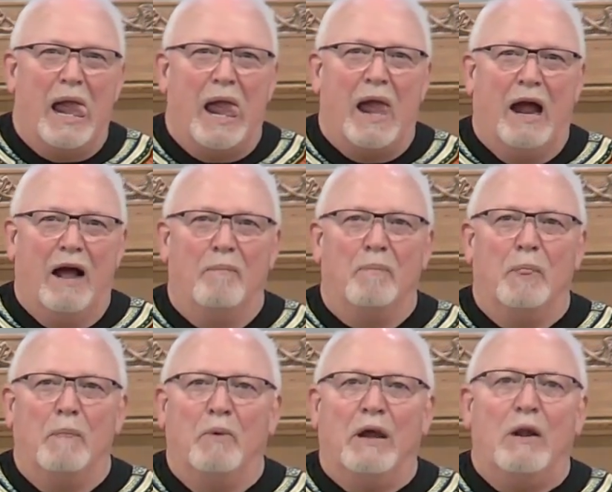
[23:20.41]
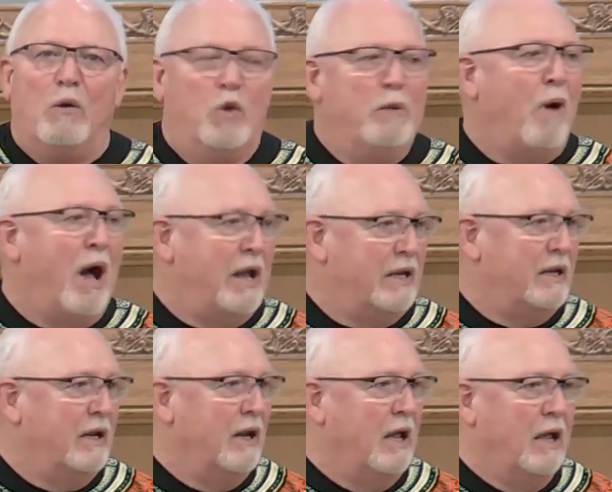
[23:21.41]
But we bought,
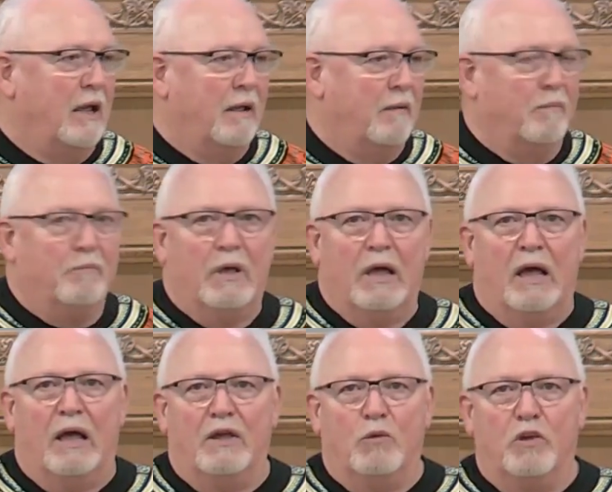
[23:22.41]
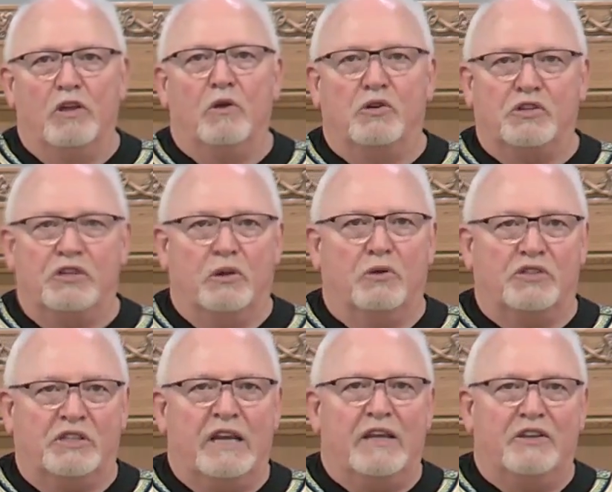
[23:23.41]
you
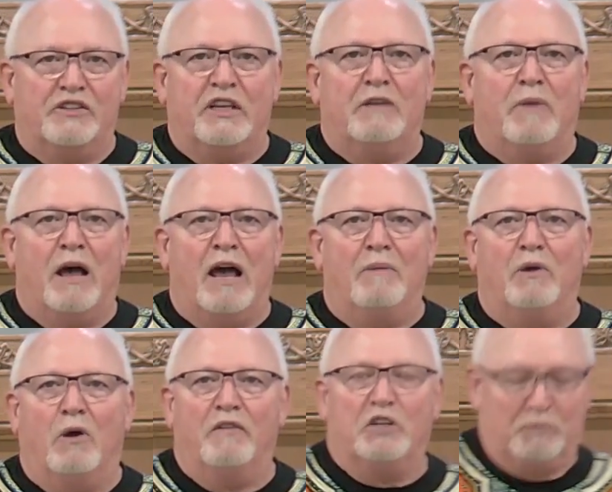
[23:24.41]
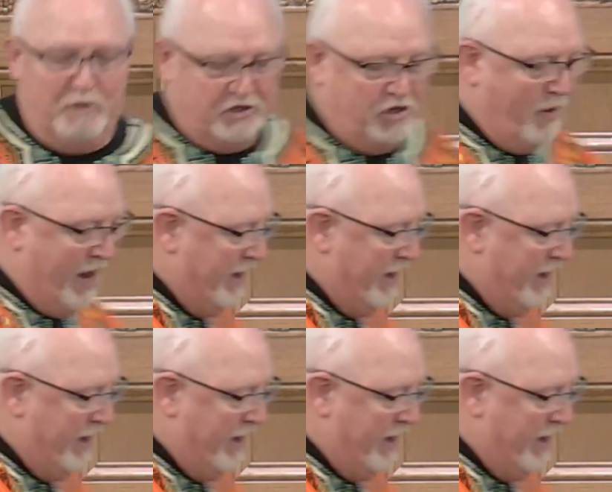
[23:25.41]
see behind me on this picture right